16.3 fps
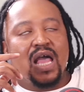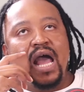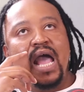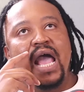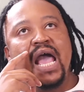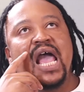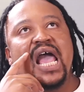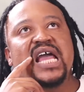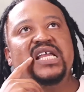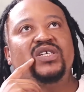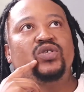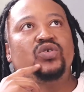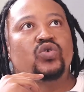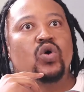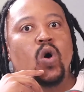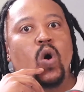And
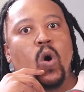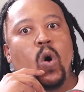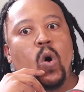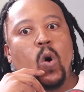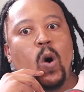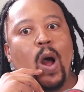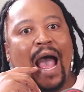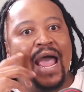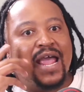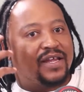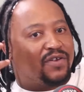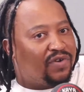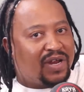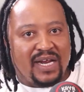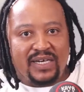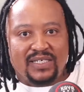so I
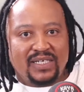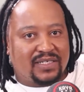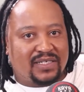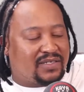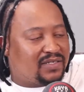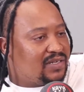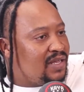created